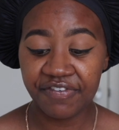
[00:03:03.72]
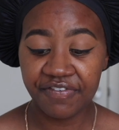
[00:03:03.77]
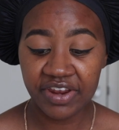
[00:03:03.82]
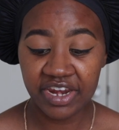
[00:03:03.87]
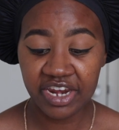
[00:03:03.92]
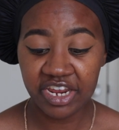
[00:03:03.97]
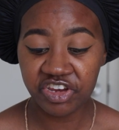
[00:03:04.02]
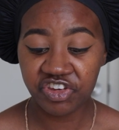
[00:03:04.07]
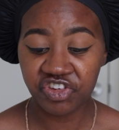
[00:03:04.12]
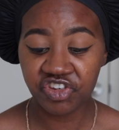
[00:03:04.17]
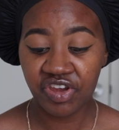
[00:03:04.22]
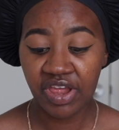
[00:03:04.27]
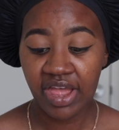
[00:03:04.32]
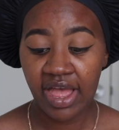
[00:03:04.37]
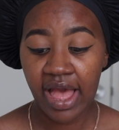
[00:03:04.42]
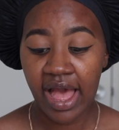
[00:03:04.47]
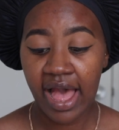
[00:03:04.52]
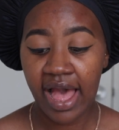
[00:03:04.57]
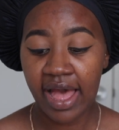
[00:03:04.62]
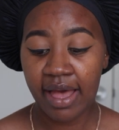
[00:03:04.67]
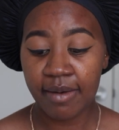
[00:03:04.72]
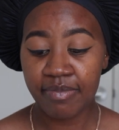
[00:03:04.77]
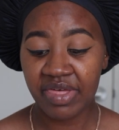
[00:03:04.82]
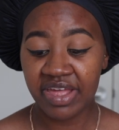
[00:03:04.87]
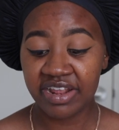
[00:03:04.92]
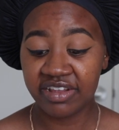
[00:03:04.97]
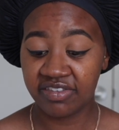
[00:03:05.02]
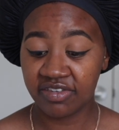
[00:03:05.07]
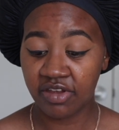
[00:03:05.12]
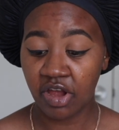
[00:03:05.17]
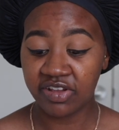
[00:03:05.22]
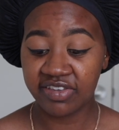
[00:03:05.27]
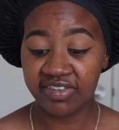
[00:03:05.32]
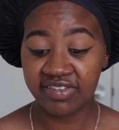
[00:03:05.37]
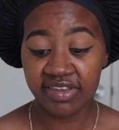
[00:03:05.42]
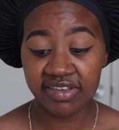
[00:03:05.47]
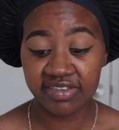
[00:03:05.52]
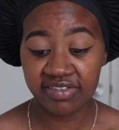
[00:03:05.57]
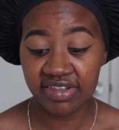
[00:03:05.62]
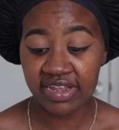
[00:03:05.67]
finish, that it's got
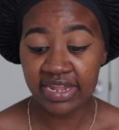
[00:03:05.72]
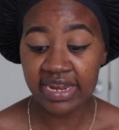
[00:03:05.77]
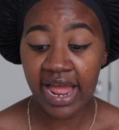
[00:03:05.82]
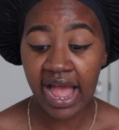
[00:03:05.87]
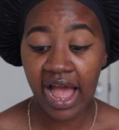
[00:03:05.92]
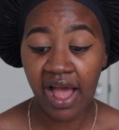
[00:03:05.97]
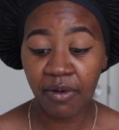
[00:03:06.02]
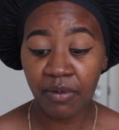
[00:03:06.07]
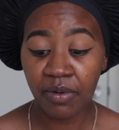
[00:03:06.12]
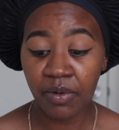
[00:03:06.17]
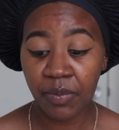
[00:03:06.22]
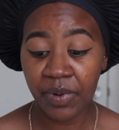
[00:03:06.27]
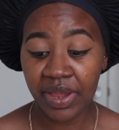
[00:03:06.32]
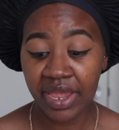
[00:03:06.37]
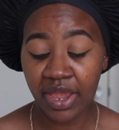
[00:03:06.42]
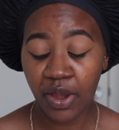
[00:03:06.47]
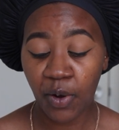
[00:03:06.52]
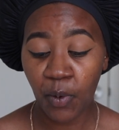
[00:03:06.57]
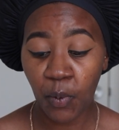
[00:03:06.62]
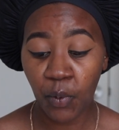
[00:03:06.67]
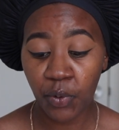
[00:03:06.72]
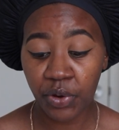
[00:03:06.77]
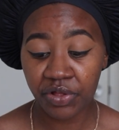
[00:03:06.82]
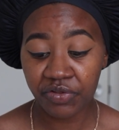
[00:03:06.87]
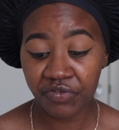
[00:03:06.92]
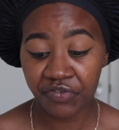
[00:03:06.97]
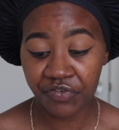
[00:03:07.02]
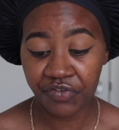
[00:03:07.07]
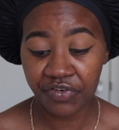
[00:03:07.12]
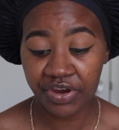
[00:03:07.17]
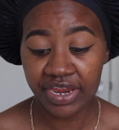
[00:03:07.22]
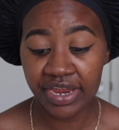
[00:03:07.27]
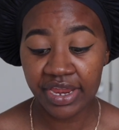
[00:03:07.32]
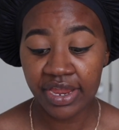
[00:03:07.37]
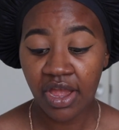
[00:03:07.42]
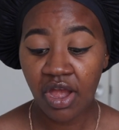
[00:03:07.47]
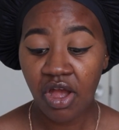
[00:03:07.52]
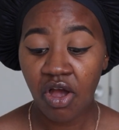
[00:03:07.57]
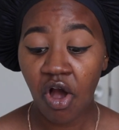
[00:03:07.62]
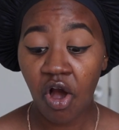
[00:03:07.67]
16-hour wear,
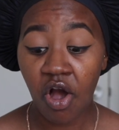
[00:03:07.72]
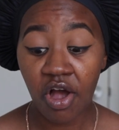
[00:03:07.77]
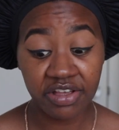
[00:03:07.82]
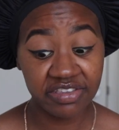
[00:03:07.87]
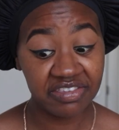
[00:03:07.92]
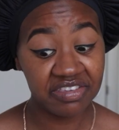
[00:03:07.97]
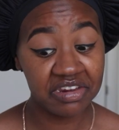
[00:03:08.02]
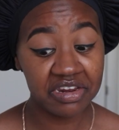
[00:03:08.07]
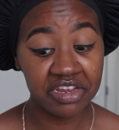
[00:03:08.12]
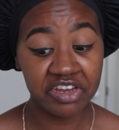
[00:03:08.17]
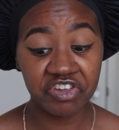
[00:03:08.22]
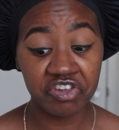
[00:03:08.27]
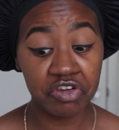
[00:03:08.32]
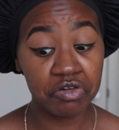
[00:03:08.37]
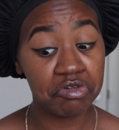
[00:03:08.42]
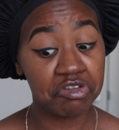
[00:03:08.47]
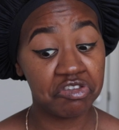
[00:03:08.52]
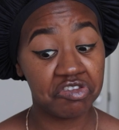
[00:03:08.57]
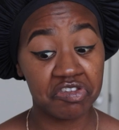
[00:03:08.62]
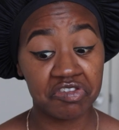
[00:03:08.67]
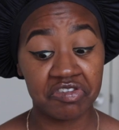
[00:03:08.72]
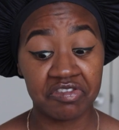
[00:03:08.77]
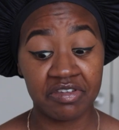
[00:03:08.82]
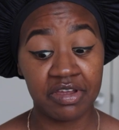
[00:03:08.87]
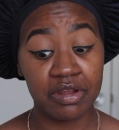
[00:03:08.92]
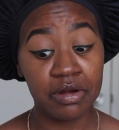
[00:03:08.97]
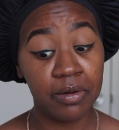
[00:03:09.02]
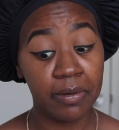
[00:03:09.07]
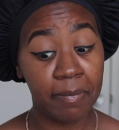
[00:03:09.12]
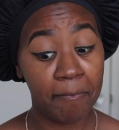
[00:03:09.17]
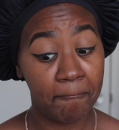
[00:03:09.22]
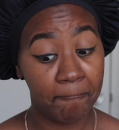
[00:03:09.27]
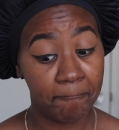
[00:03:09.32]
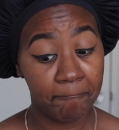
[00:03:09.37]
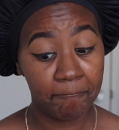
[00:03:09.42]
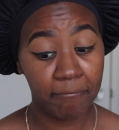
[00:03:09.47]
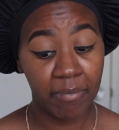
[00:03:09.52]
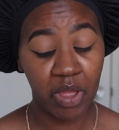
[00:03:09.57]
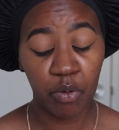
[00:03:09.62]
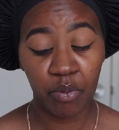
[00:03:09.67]
oil-free, oxidation resistant,
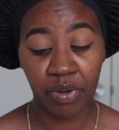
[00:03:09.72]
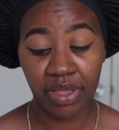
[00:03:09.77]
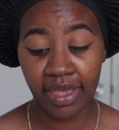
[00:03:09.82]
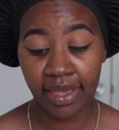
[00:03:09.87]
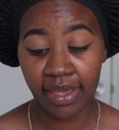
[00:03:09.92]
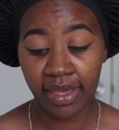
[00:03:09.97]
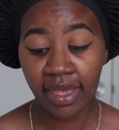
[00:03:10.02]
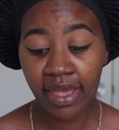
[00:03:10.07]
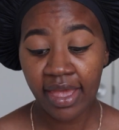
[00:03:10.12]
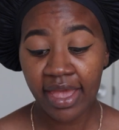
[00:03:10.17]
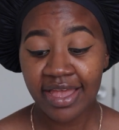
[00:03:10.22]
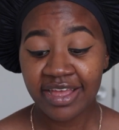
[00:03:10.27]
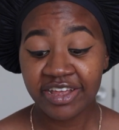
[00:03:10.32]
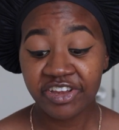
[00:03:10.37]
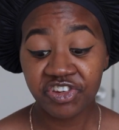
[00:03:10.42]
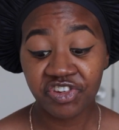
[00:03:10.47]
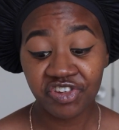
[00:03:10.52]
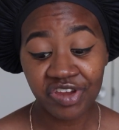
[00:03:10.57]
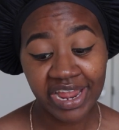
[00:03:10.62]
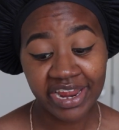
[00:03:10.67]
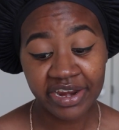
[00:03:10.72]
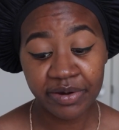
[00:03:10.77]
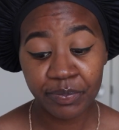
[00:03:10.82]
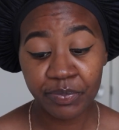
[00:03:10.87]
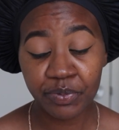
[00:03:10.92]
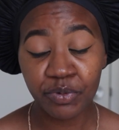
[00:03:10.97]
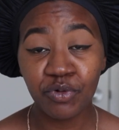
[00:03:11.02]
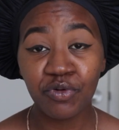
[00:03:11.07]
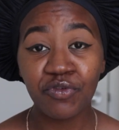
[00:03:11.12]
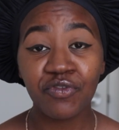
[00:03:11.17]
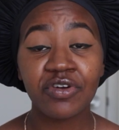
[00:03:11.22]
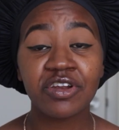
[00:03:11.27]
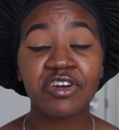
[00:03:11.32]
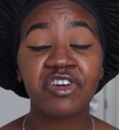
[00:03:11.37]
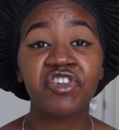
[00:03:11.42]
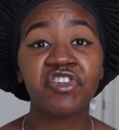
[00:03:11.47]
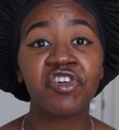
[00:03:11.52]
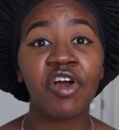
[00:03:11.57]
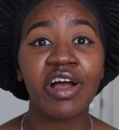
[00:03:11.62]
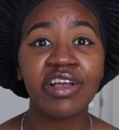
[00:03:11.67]
okay, shine proof,
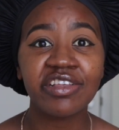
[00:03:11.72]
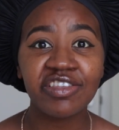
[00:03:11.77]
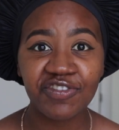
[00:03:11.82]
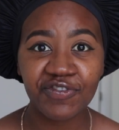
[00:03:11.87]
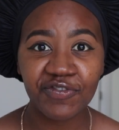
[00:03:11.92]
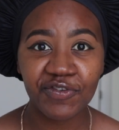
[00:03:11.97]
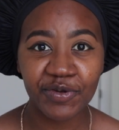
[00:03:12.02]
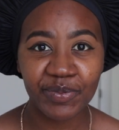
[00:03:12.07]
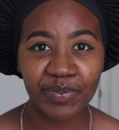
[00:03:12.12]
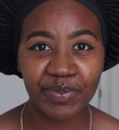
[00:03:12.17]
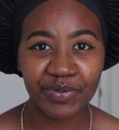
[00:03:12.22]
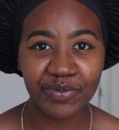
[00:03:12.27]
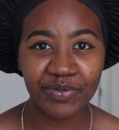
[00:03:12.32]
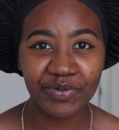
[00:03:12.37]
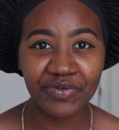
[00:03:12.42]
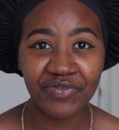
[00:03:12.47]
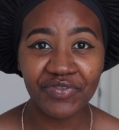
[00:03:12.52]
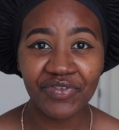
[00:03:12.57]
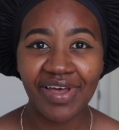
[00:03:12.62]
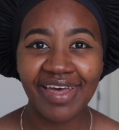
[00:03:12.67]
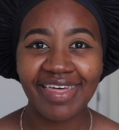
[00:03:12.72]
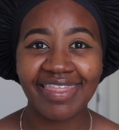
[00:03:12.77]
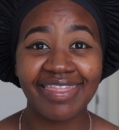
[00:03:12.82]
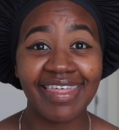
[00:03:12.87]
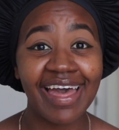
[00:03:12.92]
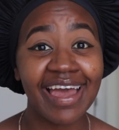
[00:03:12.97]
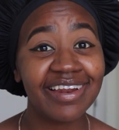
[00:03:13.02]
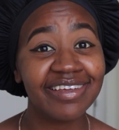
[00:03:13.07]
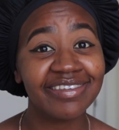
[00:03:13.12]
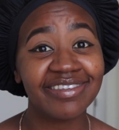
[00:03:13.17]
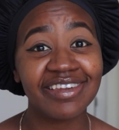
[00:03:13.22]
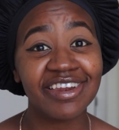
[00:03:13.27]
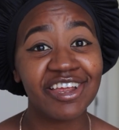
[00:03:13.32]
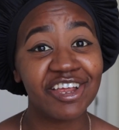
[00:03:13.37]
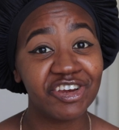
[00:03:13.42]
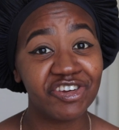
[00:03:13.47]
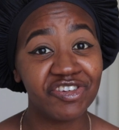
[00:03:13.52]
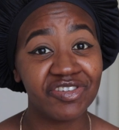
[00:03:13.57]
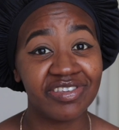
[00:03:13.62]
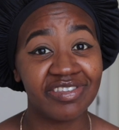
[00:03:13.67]
transfer proof. That is an
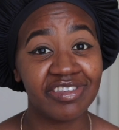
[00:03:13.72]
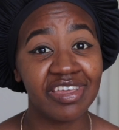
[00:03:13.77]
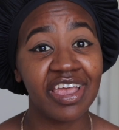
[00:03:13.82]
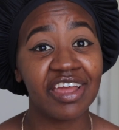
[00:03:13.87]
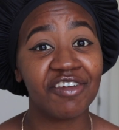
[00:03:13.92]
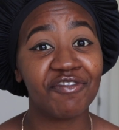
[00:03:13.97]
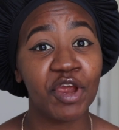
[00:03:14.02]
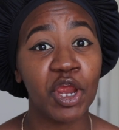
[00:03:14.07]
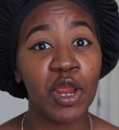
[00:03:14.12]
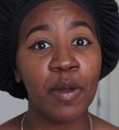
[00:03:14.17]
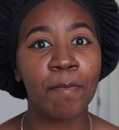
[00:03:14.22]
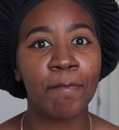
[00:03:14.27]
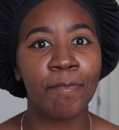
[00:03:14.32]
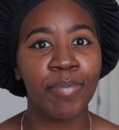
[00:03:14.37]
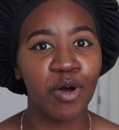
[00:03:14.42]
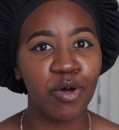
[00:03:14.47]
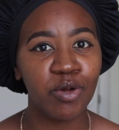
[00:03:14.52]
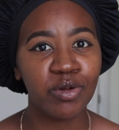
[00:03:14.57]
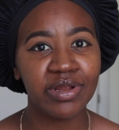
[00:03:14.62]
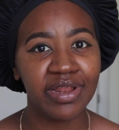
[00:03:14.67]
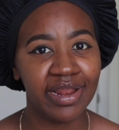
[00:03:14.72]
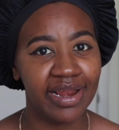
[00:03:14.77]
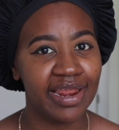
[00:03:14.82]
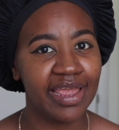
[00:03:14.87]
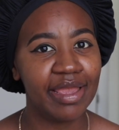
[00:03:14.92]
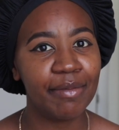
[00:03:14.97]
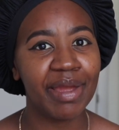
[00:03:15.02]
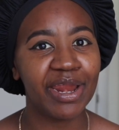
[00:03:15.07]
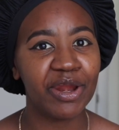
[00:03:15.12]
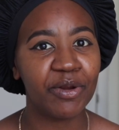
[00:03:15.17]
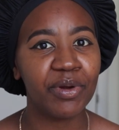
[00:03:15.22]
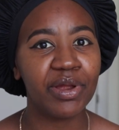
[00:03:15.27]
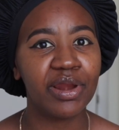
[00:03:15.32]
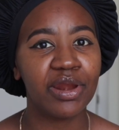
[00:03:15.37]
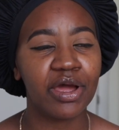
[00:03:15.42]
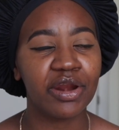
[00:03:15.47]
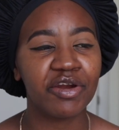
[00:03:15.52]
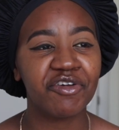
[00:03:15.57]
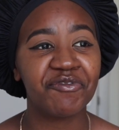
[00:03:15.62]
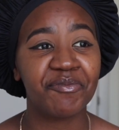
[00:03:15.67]
interesting and very bold claim. I know a
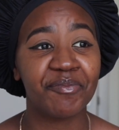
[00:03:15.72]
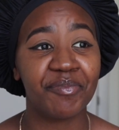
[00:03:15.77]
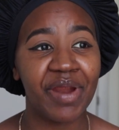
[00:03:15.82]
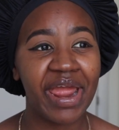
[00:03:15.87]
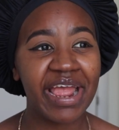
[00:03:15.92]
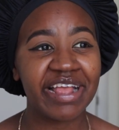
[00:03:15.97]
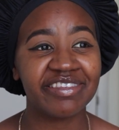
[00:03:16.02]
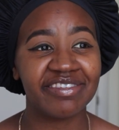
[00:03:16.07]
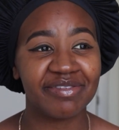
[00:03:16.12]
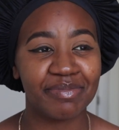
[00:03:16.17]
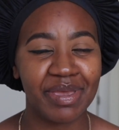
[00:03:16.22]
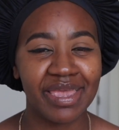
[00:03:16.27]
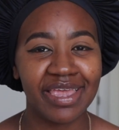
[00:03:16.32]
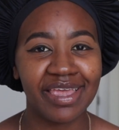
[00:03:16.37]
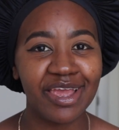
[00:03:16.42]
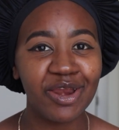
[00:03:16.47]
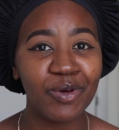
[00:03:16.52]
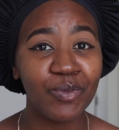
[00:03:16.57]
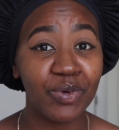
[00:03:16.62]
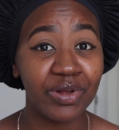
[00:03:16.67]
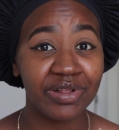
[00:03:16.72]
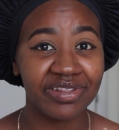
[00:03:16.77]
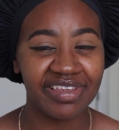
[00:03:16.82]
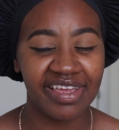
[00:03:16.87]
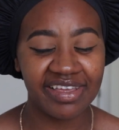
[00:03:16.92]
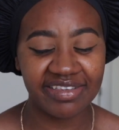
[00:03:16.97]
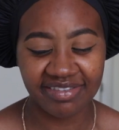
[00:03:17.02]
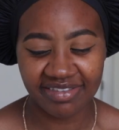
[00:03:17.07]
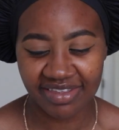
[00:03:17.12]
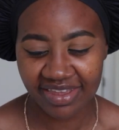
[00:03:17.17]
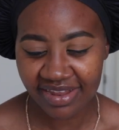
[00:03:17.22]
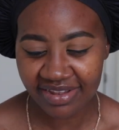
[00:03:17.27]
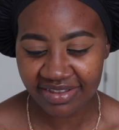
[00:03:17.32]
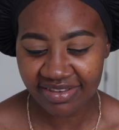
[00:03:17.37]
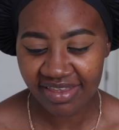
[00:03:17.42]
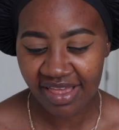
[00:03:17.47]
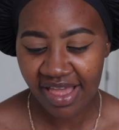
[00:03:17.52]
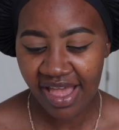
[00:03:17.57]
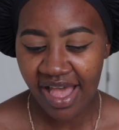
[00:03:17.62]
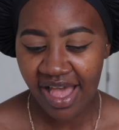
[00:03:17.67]
lot of brands make it. We'll test it.